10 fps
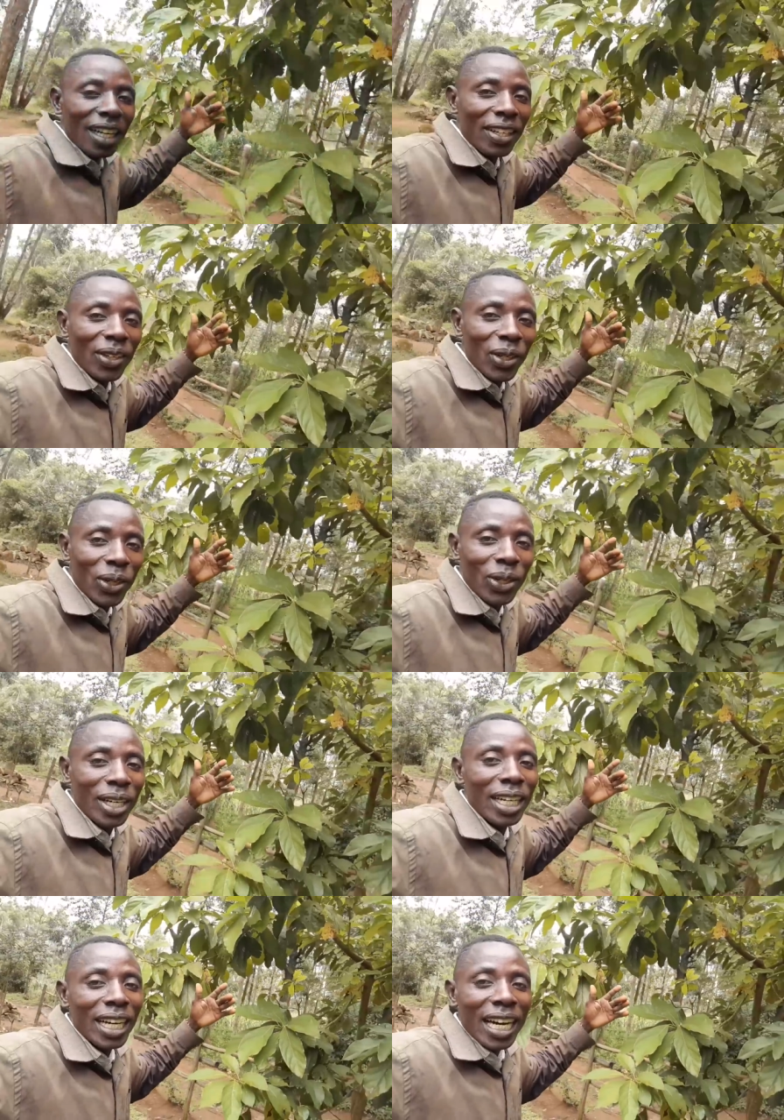No,
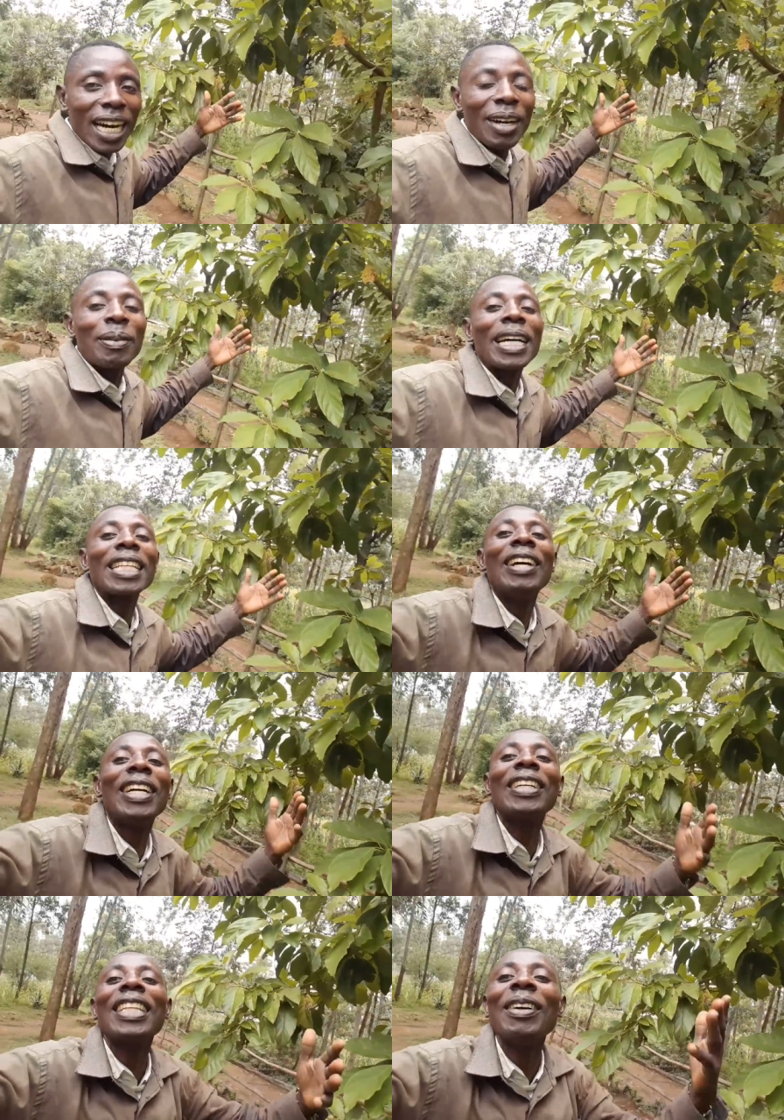I
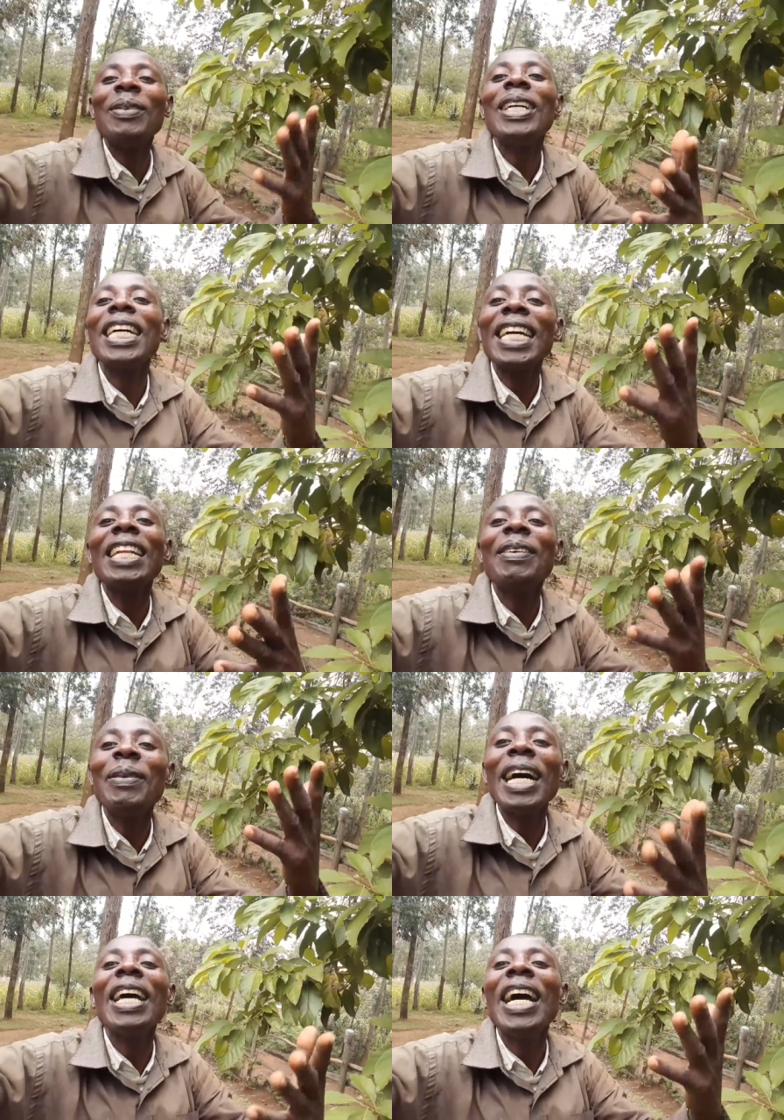planted them in
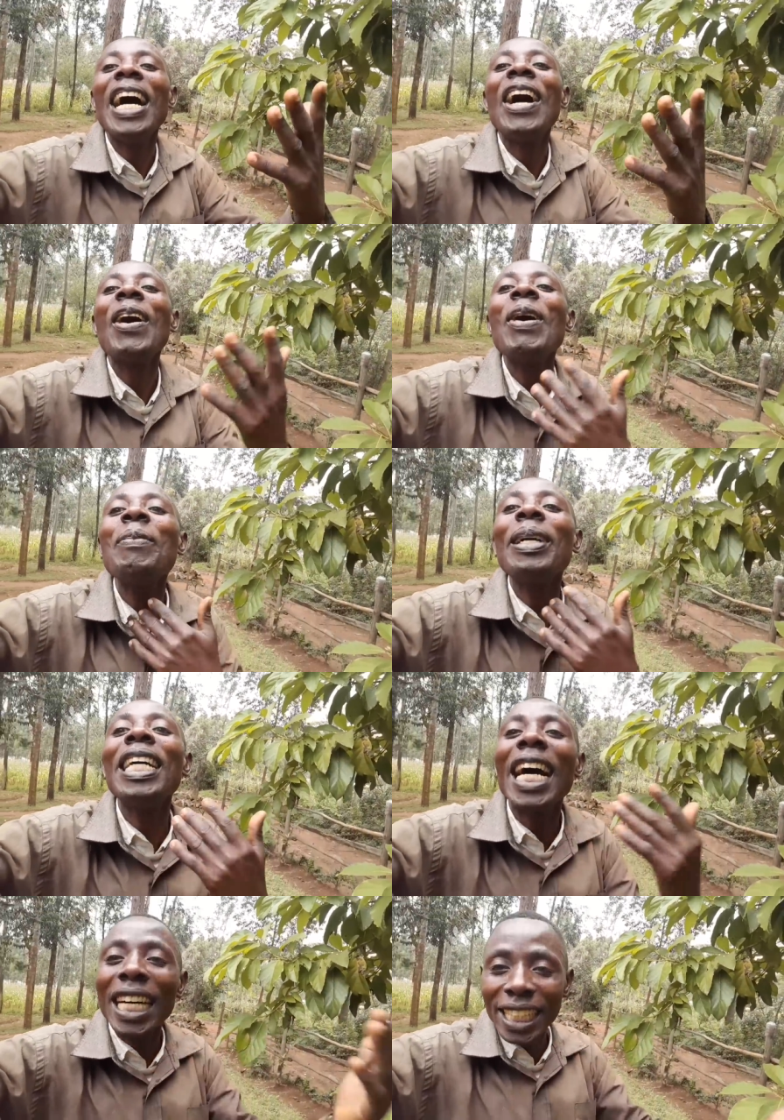my open
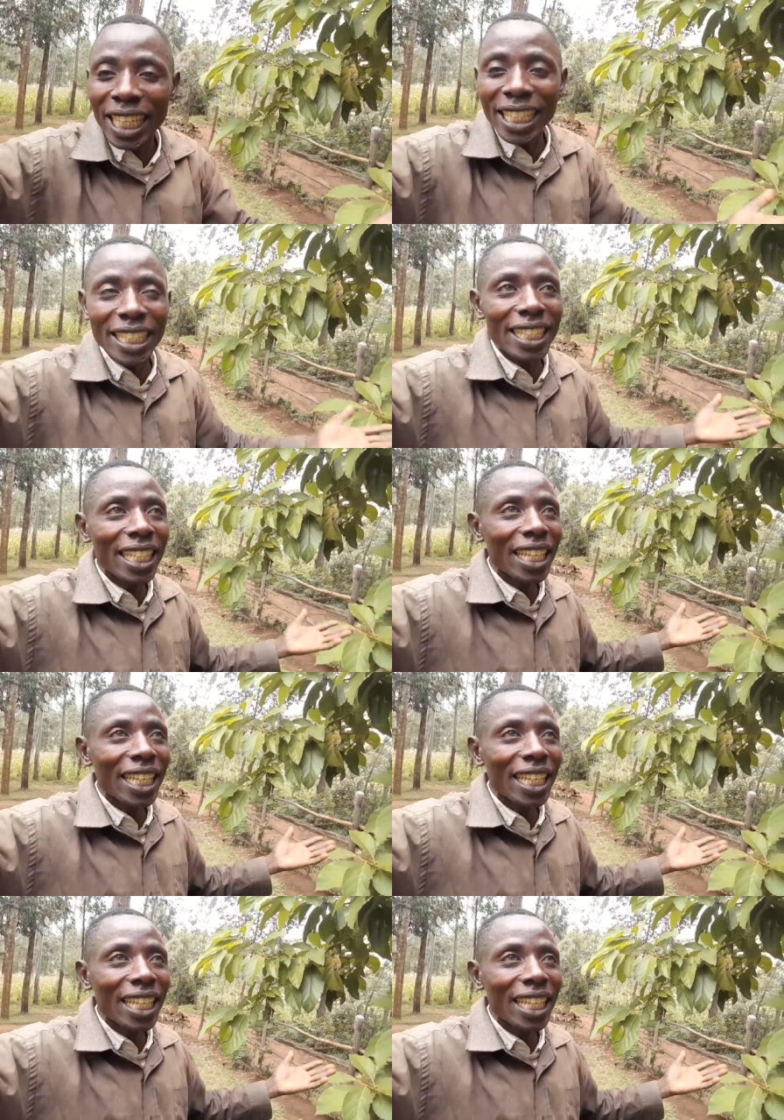heart, guys.